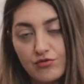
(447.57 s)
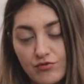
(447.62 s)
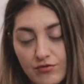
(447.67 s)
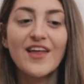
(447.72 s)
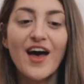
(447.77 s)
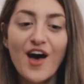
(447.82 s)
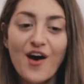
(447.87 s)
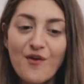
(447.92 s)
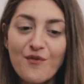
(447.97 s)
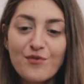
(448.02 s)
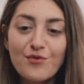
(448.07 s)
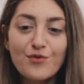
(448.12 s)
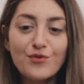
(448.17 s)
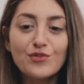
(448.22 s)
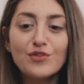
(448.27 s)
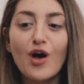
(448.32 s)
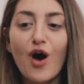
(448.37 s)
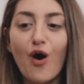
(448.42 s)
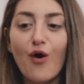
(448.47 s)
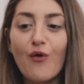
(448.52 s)
Now you
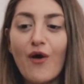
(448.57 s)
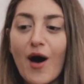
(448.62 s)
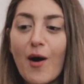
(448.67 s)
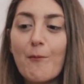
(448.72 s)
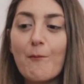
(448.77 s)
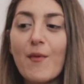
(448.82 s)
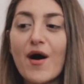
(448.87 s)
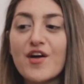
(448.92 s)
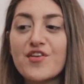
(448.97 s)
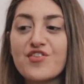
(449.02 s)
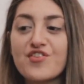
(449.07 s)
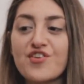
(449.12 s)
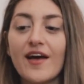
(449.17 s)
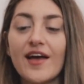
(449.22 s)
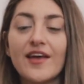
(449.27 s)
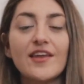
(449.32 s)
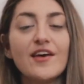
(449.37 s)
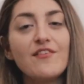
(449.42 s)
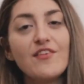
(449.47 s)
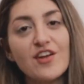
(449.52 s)
know how much
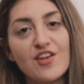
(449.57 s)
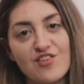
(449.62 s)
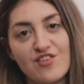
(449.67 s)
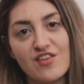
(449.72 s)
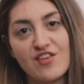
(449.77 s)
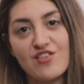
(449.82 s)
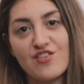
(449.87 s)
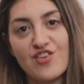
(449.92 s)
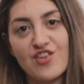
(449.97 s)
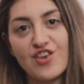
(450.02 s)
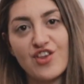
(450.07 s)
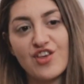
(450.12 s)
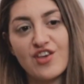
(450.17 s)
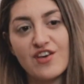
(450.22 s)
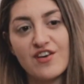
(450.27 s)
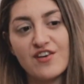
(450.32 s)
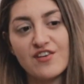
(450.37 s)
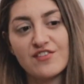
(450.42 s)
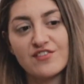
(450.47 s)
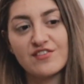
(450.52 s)
an average
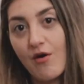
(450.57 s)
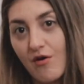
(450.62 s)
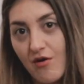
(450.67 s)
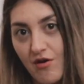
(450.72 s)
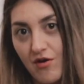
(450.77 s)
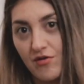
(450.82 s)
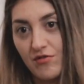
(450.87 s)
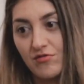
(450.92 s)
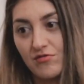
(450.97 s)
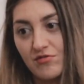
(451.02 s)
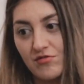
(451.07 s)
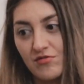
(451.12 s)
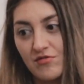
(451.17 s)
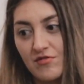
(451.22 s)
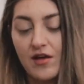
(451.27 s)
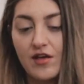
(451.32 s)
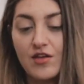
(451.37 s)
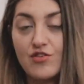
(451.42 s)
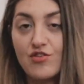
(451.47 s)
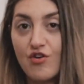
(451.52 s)
engineer earns
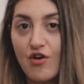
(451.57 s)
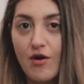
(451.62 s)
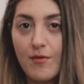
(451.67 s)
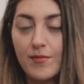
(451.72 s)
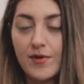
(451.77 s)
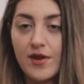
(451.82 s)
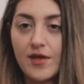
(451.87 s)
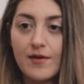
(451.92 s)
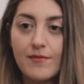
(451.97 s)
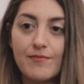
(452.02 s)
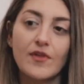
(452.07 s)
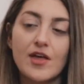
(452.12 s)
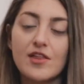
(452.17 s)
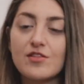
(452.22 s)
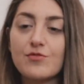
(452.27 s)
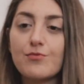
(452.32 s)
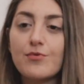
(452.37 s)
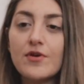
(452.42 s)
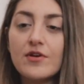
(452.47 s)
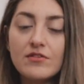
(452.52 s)
in Germany.
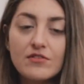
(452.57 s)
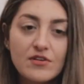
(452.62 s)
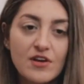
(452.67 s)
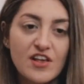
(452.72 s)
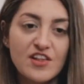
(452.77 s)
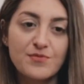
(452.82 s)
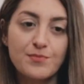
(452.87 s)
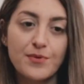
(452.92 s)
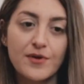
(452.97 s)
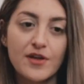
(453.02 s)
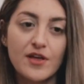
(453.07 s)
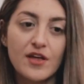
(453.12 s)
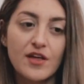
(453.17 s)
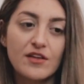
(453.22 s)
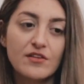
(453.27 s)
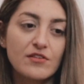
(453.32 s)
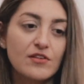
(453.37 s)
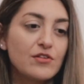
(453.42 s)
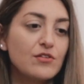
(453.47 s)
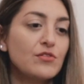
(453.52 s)
It's very
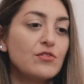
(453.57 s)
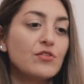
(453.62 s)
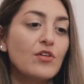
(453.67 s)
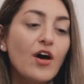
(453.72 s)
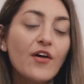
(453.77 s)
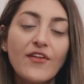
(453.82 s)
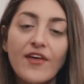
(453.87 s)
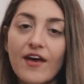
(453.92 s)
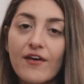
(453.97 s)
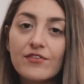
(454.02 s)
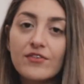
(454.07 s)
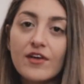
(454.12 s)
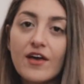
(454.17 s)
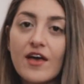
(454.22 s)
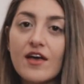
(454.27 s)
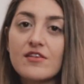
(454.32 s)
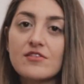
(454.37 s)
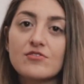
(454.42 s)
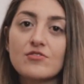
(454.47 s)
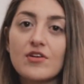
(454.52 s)
transparent, you don't have to
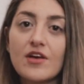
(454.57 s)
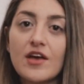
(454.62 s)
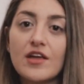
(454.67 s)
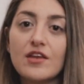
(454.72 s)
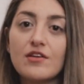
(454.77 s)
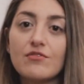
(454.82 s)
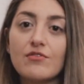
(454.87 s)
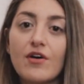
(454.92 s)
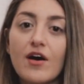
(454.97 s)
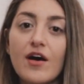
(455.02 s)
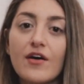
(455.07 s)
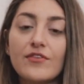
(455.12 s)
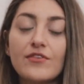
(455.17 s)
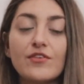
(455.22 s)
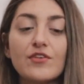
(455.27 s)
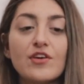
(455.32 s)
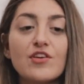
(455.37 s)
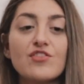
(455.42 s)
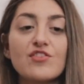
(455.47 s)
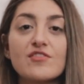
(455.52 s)
ask to anyone,
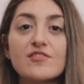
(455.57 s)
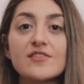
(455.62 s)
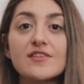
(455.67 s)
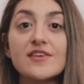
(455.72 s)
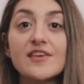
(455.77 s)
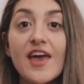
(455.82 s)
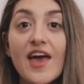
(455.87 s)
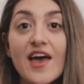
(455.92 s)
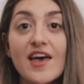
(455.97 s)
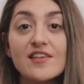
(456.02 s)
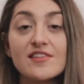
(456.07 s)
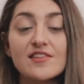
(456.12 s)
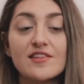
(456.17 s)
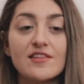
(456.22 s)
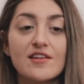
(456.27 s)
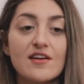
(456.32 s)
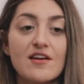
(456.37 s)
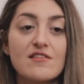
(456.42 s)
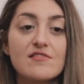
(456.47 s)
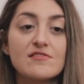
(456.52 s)
you can just guess.
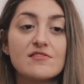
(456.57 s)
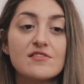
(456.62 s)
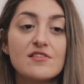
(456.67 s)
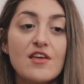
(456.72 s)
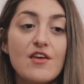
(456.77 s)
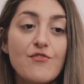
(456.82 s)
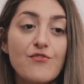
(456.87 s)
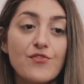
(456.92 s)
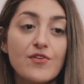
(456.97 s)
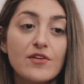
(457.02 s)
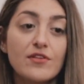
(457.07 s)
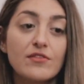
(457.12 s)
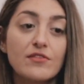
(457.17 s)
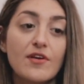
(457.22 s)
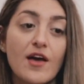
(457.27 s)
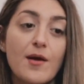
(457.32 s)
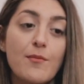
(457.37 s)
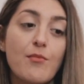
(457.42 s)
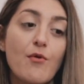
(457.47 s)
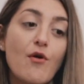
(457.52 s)
There are different
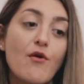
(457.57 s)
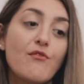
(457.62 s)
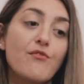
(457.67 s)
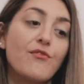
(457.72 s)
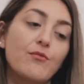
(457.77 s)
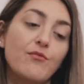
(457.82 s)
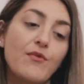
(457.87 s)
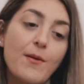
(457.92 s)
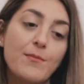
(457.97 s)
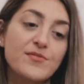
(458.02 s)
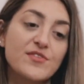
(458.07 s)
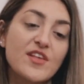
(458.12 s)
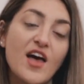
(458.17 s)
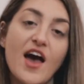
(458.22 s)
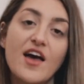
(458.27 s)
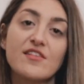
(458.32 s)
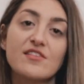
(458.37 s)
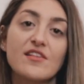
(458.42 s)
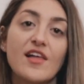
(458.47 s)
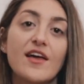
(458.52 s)
type of
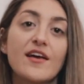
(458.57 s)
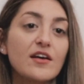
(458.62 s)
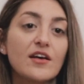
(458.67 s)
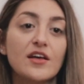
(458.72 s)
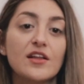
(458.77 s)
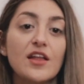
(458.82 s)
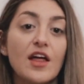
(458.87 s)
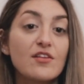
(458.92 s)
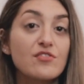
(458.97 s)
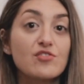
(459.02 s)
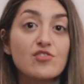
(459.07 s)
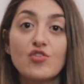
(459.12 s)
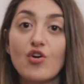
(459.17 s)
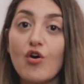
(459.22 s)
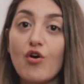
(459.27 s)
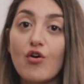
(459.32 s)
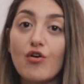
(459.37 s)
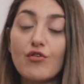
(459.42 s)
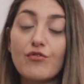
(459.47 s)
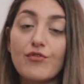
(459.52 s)
websites like
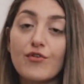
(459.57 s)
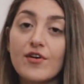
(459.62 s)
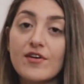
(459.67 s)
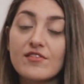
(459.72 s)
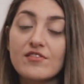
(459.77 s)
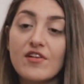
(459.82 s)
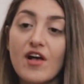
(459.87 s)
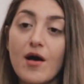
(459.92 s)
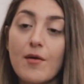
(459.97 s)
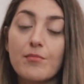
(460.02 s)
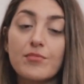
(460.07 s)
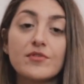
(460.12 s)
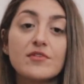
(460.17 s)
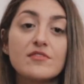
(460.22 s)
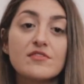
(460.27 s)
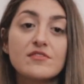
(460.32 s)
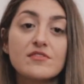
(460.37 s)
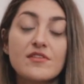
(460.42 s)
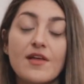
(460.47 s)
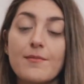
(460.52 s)
Glassdoor, for example,
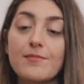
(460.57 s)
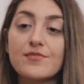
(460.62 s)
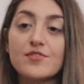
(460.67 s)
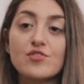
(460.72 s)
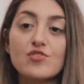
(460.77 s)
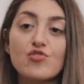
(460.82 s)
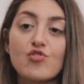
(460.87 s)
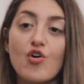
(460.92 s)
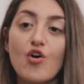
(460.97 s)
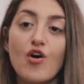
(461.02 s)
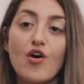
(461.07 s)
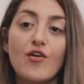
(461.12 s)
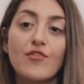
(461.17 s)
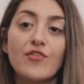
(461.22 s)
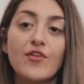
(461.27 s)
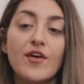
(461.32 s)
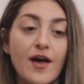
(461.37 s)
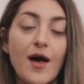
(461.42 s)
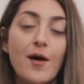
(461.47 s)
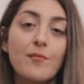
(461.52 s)

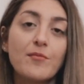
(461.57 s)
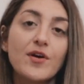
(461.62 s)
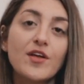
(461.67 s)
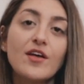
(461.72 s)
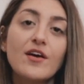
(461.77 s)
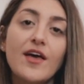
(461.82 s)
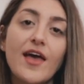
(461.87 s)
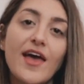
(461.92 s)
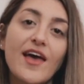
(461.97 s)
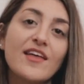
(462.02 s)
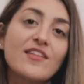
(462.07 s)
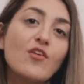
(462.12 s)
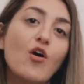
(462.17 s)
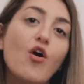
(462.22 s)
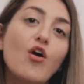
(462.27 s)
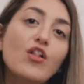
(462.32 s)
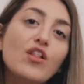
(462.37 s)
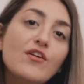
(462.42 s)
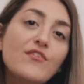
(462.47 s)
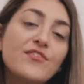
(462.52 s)
Stepstone. I'm gonna add
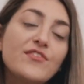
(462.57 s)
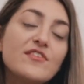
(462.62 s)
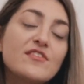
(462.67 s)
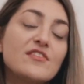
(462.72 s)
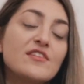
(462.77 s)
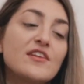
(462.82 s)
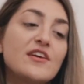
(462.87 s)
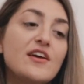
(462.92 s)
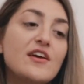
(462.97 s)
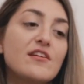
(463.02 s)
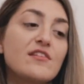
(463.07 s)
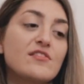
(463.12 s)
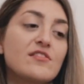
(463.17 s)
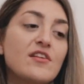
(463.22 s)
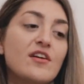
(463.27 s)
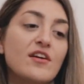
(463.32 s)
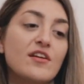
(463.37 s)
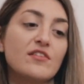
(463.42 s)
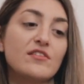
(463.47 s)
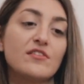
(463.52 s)
all of these links
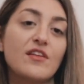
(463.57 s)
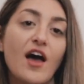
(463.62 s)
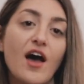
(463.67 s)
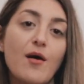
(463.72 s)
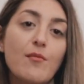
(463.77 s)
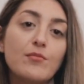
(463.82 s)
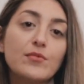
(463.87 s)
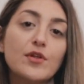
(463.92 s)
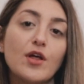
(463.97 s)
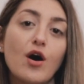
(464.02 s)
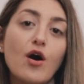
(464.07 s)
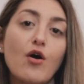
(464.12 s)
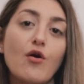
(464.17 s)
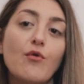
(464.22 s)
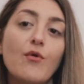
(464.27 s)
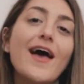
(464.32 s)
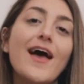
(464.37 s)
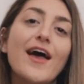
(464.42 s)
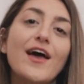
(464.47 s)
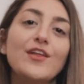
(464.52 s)
down
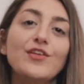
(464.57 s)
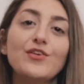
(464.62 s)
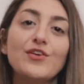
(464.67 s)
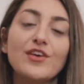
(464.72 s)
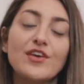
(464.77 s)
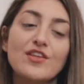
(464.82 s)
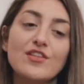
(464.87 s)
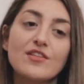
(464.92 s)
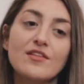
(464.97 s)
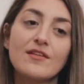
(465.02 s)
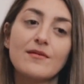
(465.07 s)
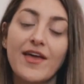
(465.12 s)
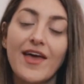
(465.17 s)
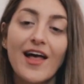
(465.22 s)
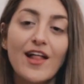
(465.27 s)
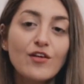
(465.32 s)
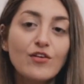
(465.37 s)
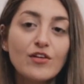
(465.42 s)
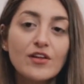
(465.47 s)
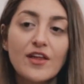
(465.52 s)
below and you can
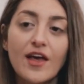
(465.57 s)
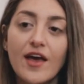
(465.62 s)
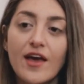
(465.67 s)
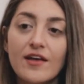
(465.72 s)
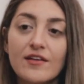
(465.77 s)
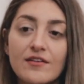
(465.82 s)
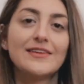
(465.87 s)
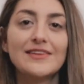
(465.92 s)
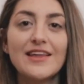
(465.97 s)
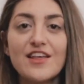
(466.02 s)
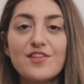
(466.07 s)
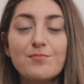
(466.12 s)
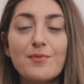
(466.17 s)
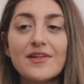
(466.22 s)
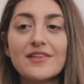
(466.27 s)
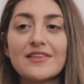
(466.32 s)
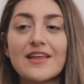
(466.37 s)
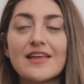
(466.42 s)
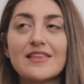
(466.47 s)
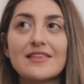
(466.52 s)
calculate. Last
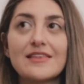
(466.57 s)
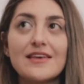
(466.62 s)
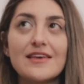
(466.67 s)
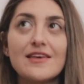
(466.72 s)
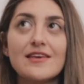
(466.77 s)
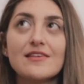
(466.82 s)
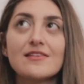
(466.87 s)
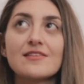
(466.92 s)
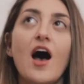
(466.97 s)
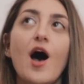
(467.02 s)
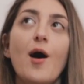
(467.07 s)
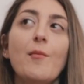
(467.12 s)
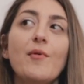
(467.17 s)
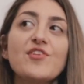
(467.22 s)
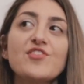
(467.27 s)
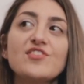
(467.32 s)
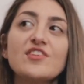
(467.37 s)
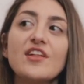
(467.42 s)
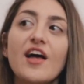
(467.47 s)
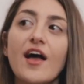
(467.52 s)
but not least, how
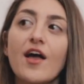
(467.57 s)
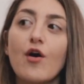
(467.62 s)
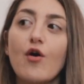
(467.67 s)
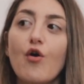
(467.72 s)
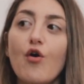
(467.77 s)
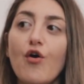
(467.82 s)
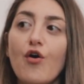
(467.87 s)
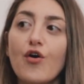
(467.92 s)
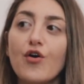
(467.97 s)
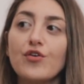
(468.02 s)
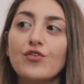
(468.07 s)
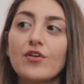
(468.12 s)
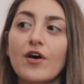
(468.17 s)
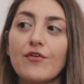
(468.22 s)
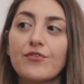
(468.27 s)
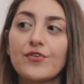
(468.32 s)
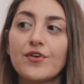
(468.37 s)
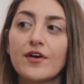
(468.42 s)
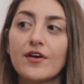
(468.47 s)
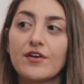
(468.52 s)
much did I earn
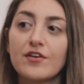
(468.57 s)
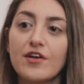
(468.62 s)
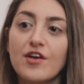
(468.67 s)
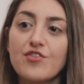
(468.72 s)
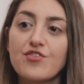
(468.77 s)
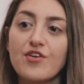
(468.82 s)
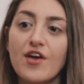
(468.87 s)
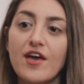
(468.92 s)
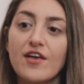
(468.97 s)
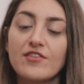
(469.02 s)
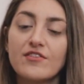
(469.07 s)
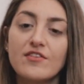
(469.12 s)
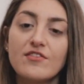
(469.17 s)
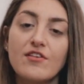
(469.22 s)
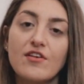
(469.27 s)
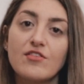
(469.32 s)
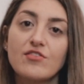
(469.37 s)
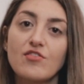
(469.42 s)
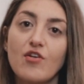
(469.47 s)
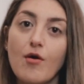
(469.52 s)
after I
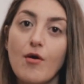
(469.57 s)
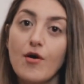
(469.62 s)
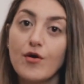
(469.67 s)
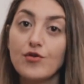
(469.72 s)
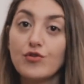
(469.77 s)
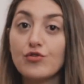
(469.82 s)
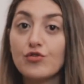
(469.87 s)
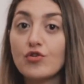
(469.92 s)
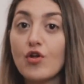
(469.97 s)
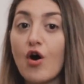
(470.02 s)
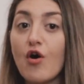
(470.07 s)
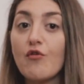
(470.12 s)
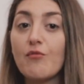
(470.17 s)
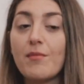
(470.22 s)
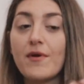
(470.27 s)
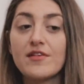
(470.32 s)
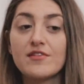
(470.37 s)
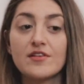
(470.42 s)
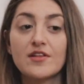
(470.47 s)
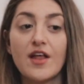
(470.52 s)
graduated? So you know
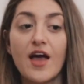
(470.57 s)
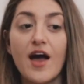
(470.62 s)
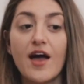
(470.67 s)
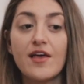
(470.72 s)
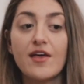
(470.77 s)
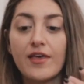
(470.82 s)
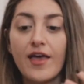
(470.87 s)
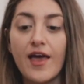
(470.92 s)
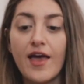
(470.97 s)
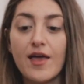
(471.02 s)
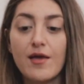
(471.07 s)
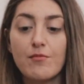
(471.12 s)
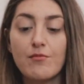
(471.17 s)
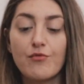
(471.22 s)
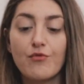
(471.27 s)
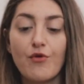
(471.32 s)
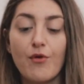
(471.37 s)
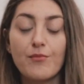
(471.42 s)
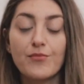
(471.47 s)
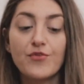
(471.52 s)
basically I came
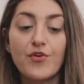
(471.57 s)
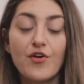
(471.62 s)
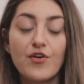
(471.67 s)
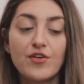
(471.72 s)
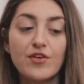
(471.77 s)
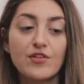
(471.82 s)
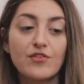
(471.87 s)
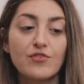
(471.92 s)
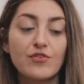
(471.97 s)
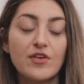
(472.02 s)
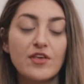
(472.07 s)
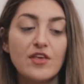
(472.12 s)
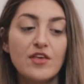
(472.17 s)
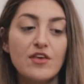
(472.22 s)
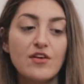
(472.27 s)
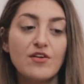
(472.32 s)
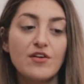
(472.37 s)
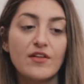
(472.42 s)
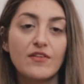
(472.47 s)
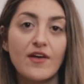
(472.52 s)
from Turkey to
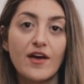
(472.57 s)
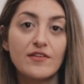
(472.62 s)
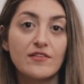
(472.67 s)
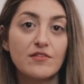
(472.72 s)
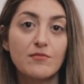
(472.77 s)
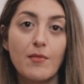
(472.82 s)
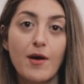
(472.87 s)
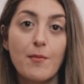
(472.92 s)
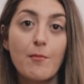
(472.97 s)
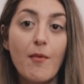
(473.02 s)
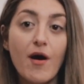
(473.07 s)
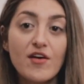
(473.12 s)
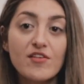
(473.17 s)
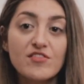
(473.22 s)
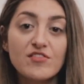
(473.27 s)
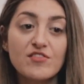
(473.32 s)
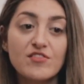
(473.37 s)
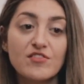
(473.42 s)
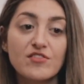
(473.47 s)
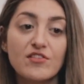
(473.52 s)
here and I did my
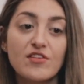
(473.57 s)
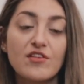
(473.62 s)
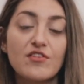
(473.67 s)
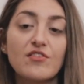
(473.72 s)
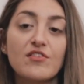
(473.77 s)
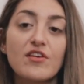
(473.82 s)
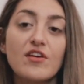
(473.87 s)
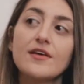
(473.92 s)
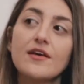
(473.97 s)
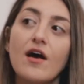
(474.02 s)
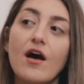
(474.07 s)
master degree.